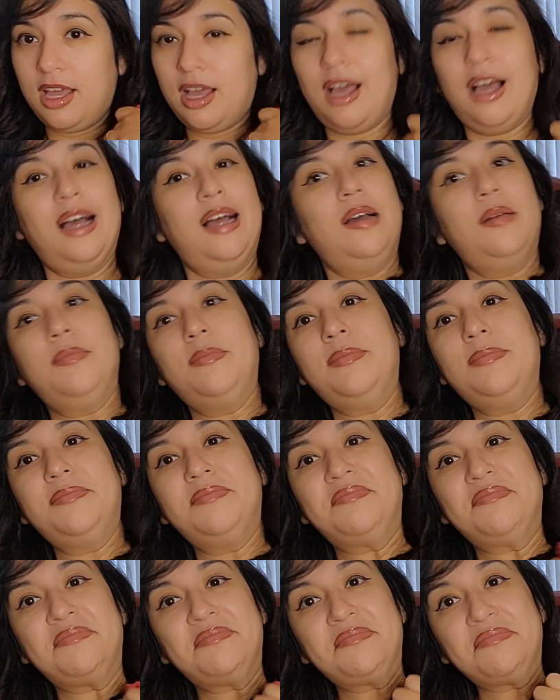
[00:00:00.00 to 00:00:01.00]
And
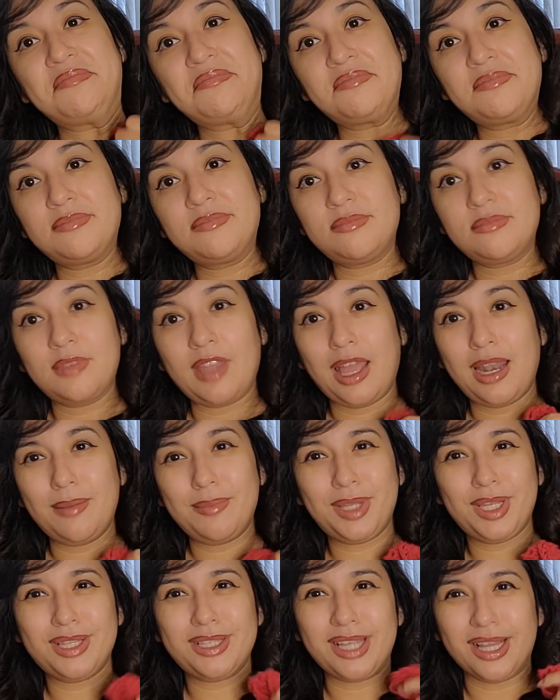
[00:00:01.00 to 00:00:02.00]
I
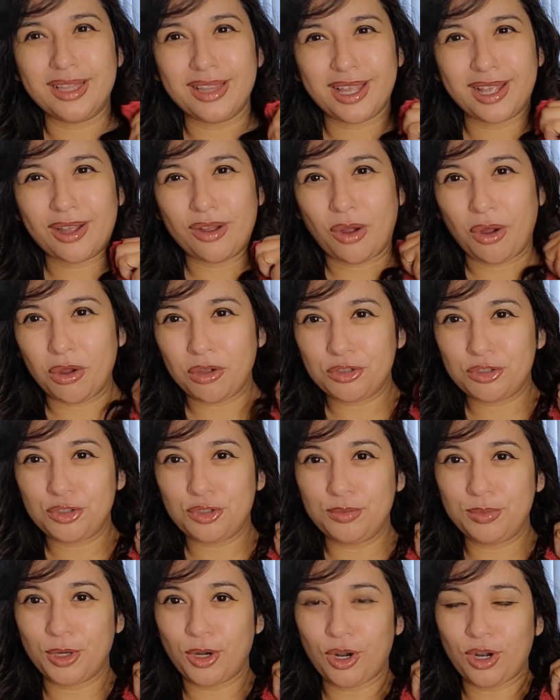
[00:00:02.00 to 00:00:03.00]
mean, it's not like
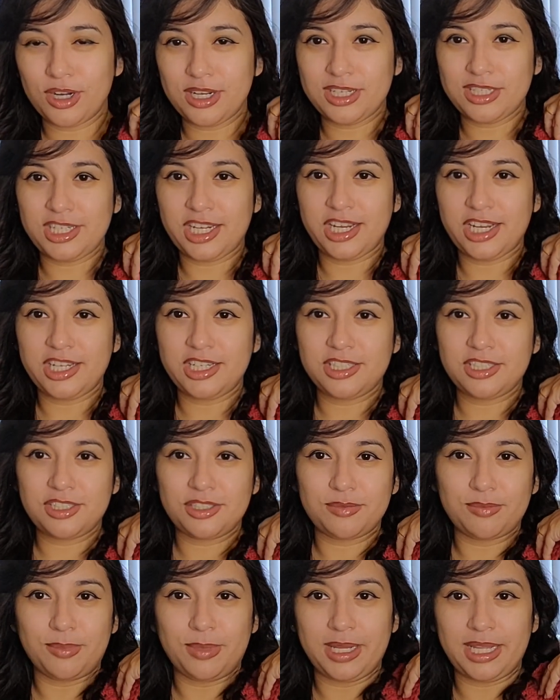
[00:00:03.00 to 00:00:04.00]
super hard to
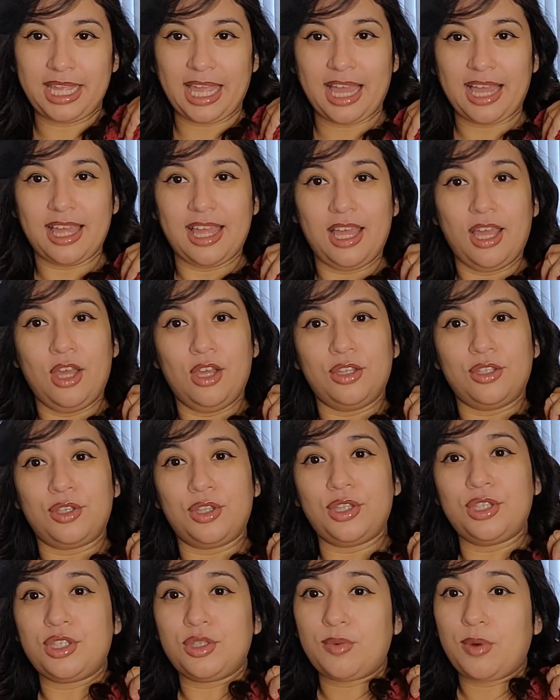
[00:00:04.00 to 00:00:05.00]
change, but yeah.
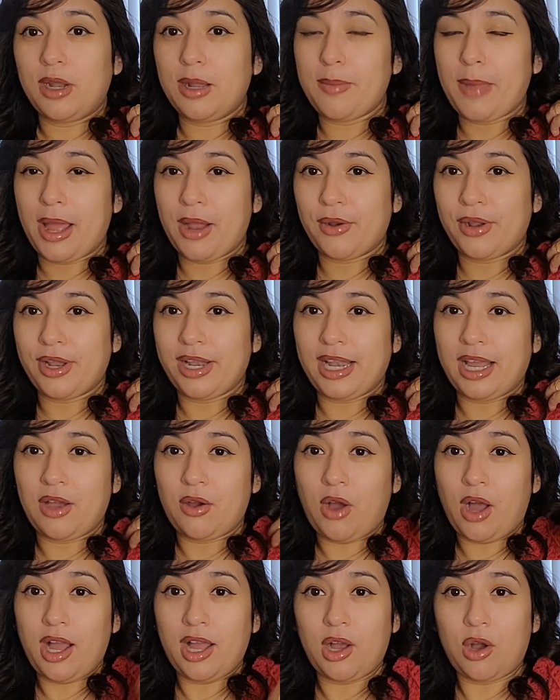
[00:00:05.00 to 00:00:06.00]
So this is where I'm at right
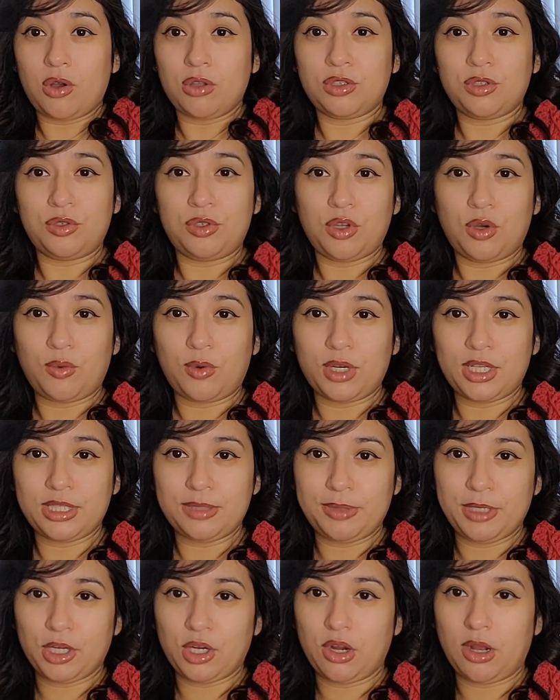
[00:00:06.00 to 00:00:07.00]
now. I also don't want it
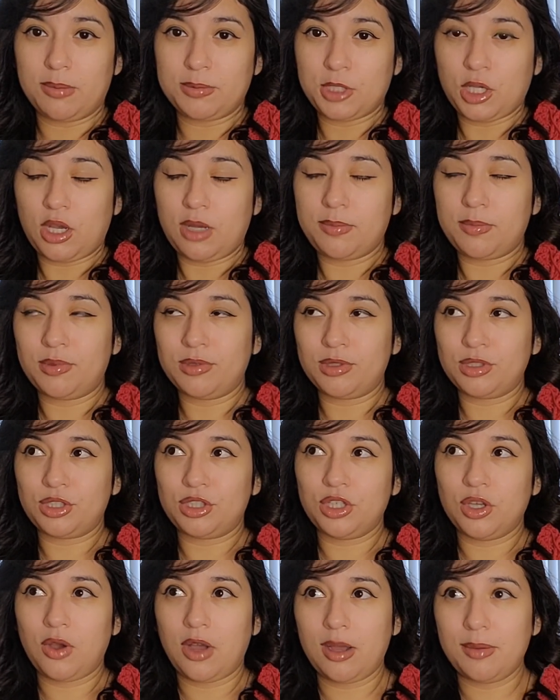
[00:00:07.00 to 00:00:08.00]
to be a crop top,
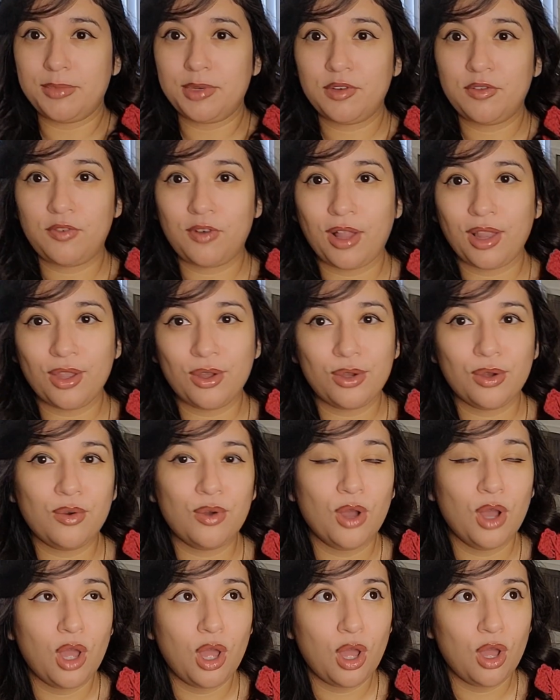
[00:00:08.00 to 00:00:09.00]
so I'm gonna
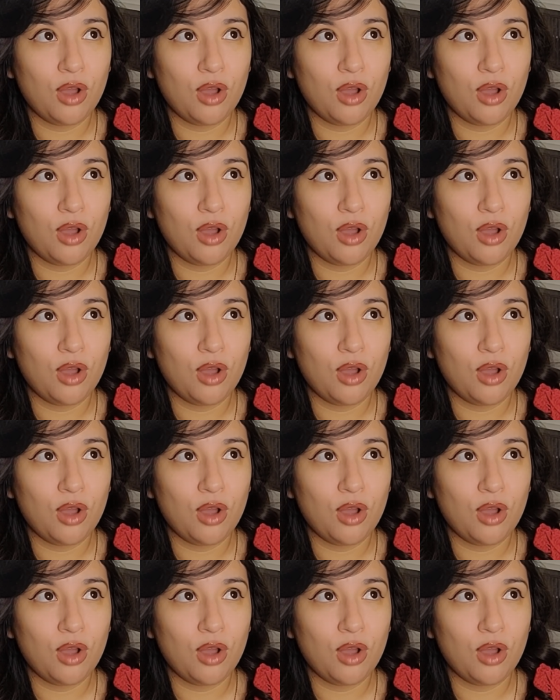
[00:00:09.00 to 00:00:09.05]
follow